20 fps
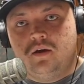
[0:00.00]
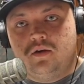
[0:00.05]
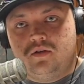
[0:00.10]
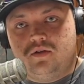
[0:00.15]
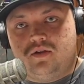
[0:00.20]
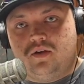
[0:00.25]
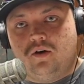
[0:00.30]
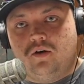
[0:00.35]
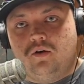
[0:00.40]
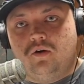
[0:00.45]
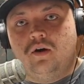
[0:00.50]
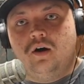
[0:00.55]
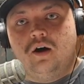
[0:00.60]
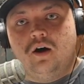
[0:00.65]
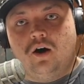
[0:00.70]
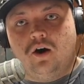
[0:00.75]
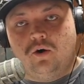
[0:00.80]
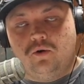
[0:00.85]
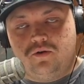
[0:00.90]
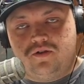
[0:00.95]
So
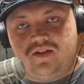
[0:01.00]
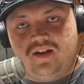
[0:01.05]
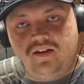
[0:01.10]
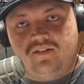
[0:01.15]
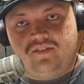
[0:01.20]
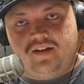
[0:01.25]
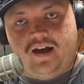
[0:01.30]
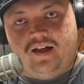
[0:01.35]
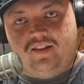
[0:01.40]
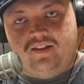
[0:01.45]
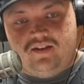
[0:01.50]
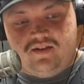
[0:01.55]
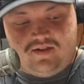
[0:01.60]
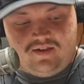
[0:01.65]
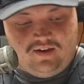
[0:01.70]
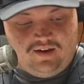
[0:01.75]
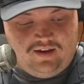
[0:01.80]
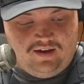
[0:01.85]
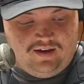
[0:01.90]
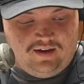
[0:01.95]
hosting Valley
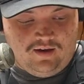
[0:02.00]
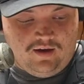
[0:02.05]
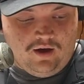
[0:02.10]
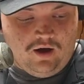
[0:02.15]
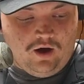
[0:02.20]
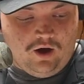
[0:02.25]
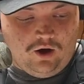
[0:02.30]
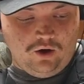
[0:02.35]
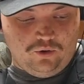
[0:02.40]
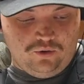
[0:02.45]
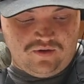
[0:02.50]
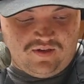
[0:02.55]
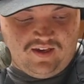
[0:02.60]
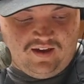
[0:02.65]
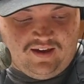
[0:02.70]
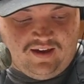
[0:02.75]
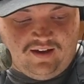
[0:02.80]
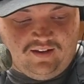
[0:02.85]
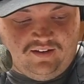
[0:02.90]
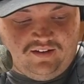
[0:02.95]
City,
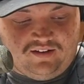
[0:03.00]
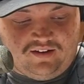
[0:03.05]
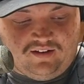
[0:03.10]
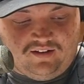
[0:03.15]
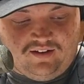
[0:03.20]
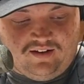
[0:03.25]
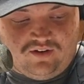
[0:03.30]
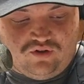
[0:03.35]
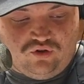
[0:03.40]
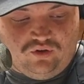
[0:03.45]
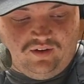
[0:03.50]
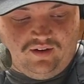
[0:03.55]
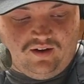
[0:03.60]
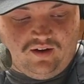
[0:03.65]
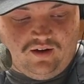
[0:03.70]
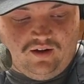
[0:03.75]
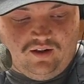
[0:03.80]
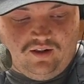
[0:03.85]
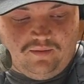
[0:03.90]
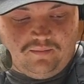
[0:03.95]
hosting Ellendale Edgeley
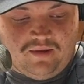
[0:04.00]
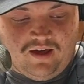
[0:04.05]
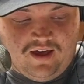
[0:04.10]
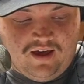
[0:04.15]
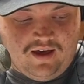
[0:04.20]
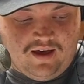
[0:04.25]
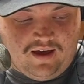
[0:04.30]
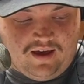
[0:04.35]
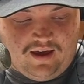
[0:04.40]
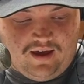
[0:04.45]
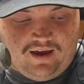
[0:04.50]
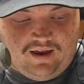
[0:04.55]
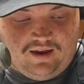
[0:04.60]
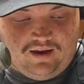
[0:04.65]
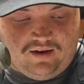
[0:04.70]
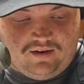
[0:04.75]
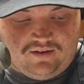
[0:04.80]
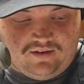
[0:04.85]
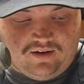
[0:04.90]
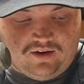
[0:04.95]
Calm,
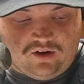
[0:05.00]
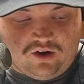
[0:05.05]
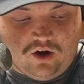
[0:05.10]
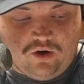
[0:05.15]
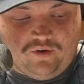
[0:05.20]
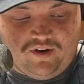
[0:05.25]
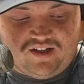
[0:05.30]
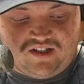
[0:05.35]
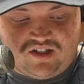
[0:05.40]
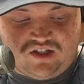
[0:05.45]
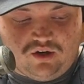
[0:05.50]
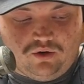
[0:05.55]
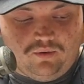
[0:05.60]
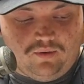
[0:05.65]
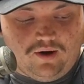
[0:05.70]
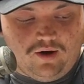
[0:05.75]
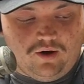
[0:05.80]
and going to